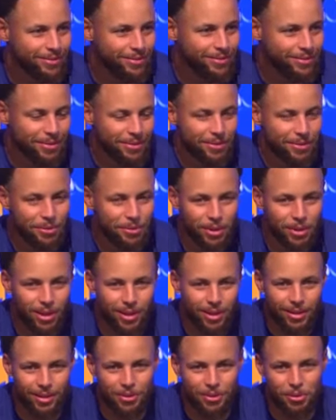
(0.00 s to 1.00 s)
we
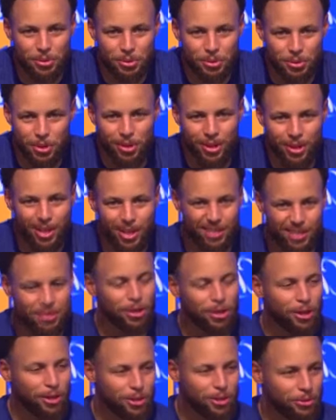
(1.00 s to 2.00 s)
were all kind of
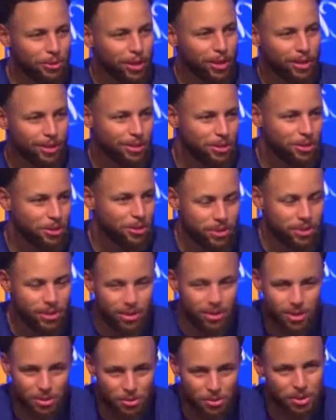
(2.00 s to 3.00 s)
talking around it a little bit
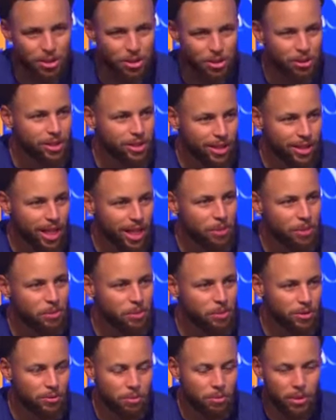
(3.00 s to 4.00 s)
just because we know he's
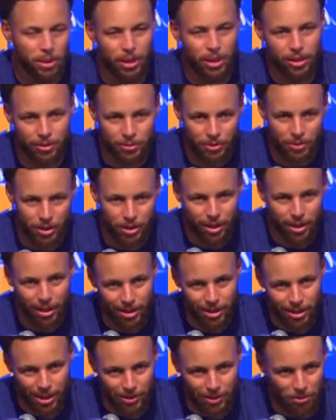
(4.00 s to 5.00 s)
capable of playing at a very
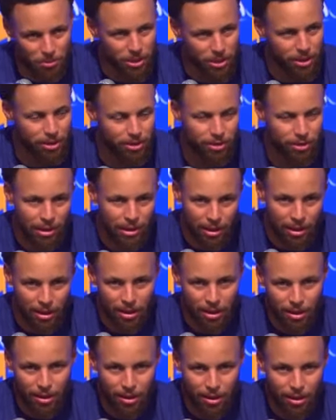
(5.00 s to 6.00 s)
high level, being
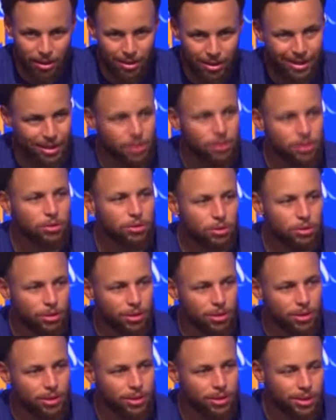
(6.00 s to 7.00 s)
an elite
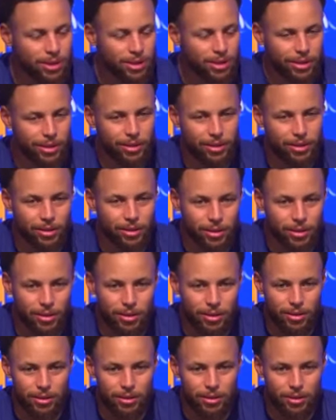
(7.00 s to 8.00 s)
scorer in this league,
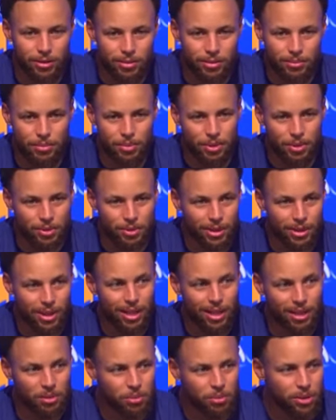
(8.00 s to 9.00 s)
putting a
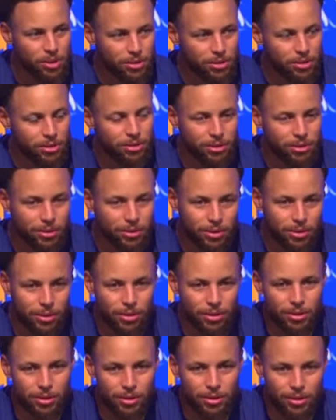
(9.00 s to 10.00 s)
lot of pressure
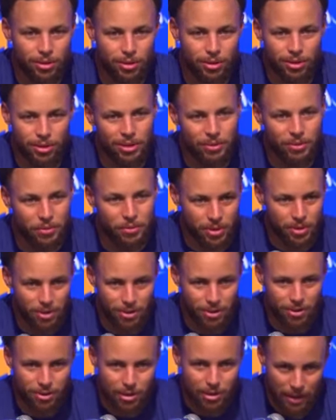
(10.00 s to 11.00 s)
on
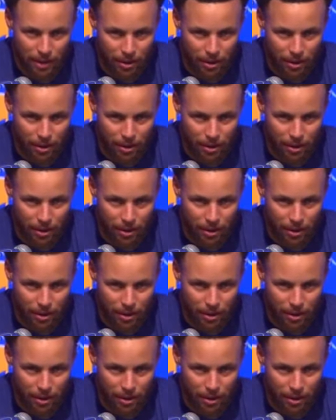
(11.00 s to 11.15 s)
defenses.